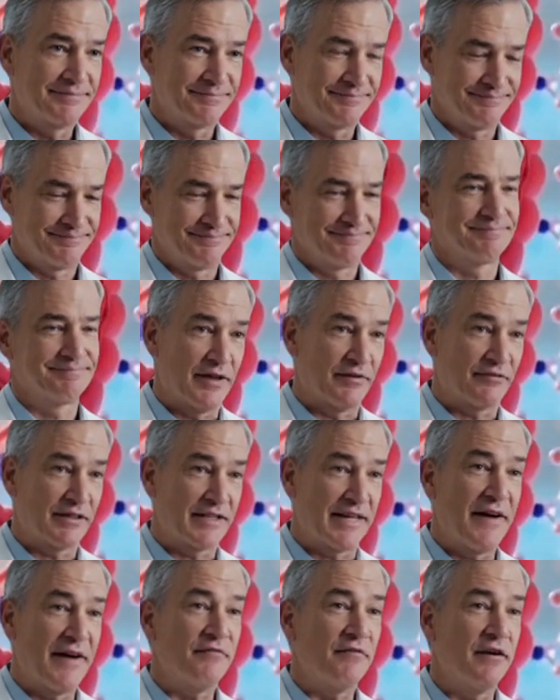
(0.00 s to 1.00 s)
isn't a quick
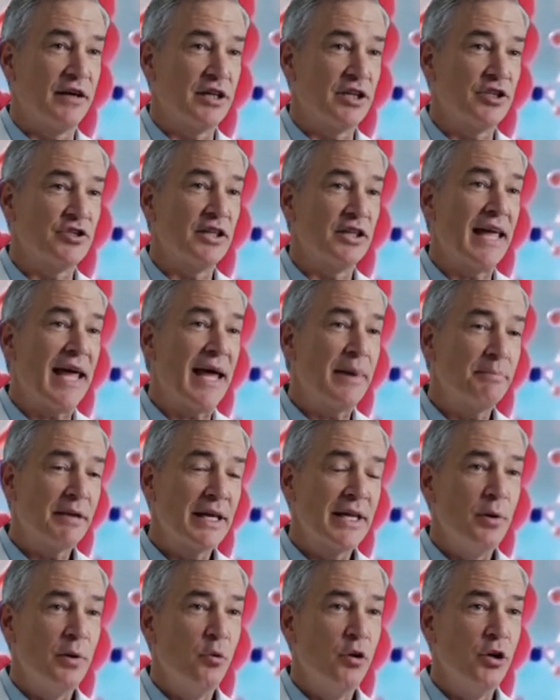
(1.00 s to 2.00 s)
fix.
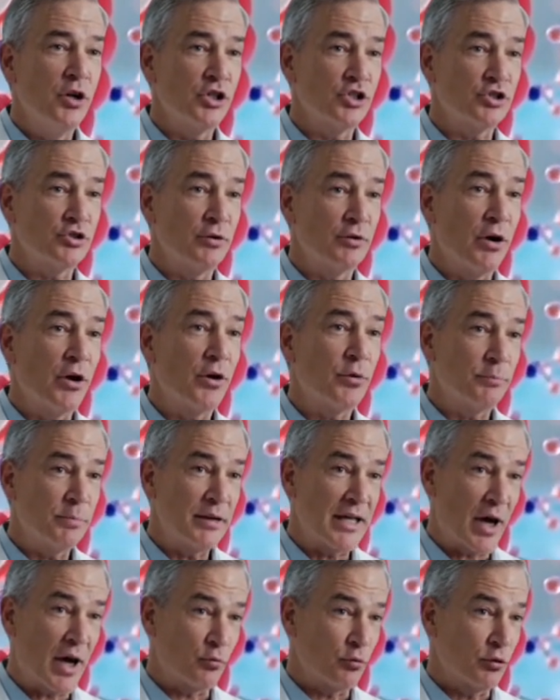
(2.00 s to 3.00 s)
It's a reconnection.
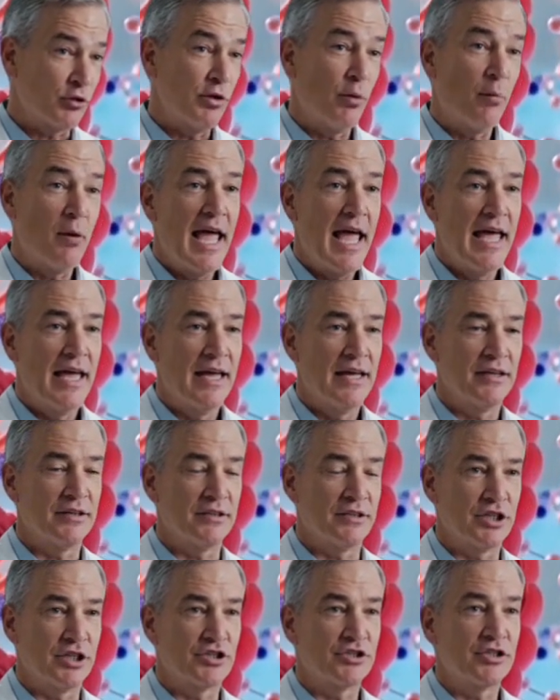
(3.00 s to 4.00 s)
It's
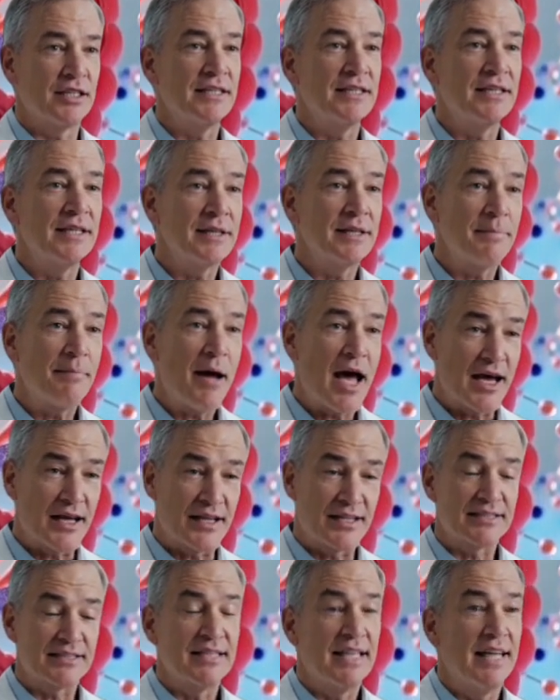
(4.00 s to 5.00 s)
choosing to live in alignment
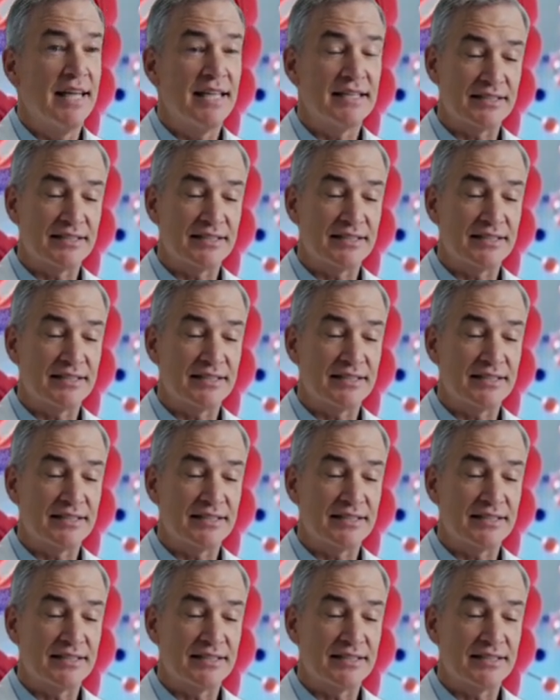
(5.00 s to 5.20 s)
with how your